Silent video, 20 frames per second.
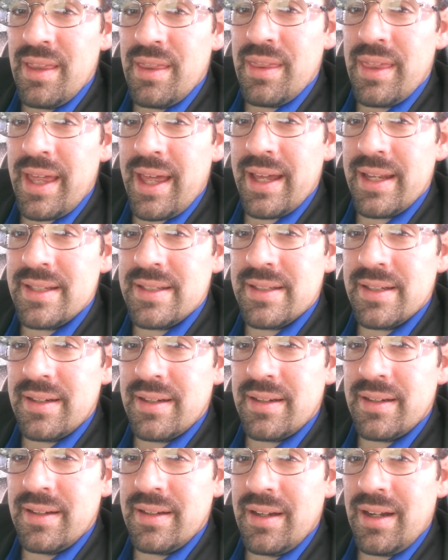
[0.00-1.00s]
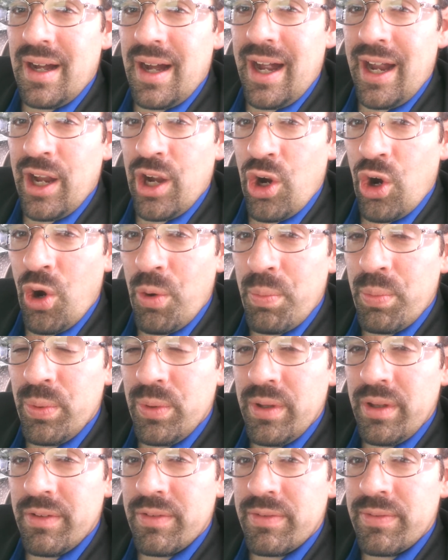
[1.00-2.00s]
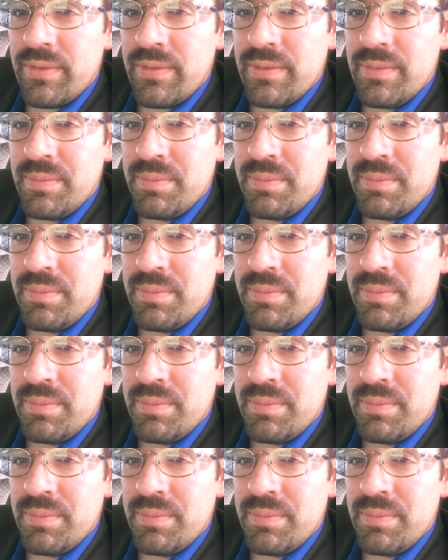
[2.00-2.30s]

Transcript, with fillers: that uh, I hope will have,